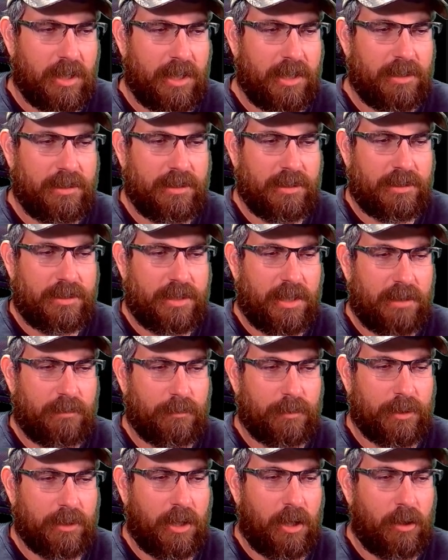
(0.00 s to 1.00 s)
And
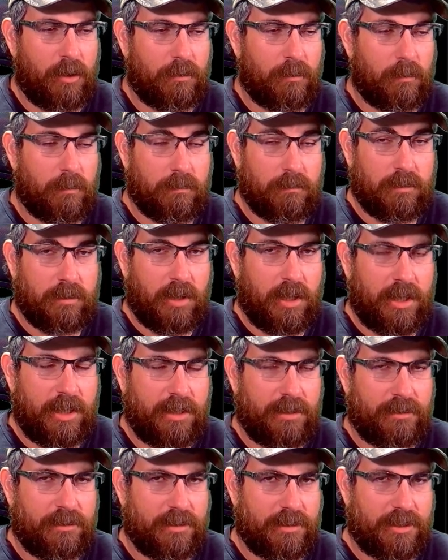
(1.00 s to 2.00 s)
the
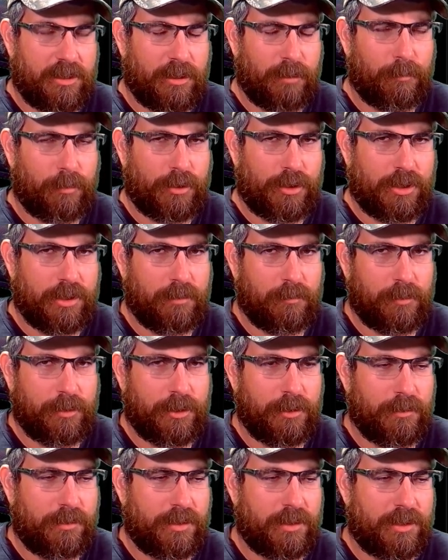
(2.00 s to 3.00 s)
and the 10%
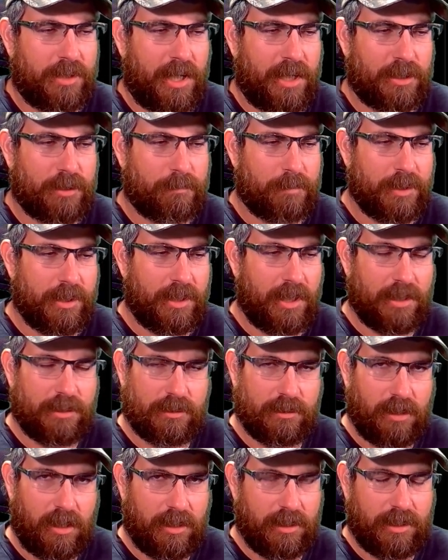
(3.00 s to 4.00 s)
reduced attack speed
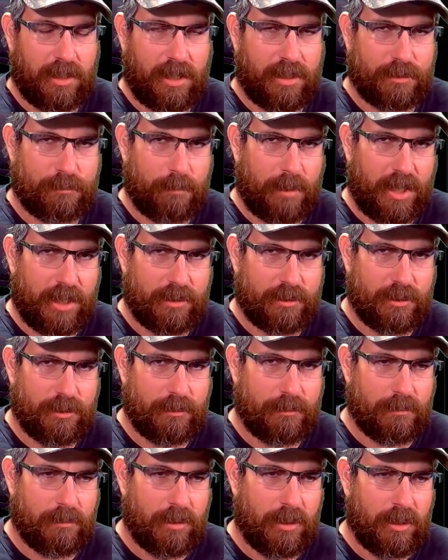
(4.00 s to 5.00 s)
has a lot of guys mad
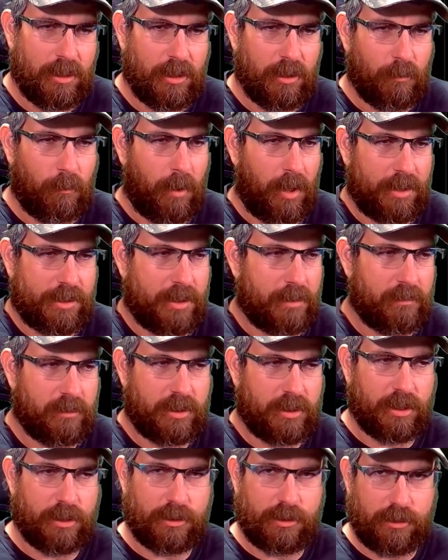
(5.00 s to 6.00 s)
too. Why is
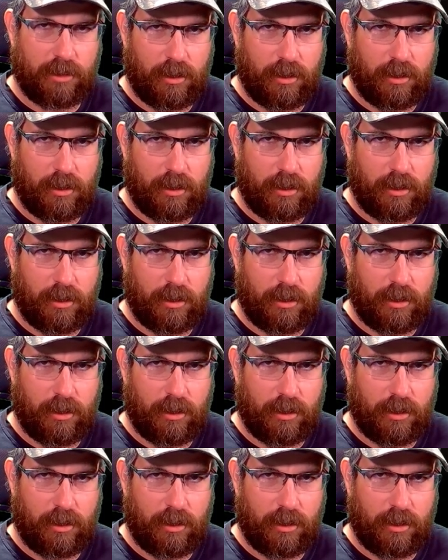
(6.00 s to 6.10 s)
everything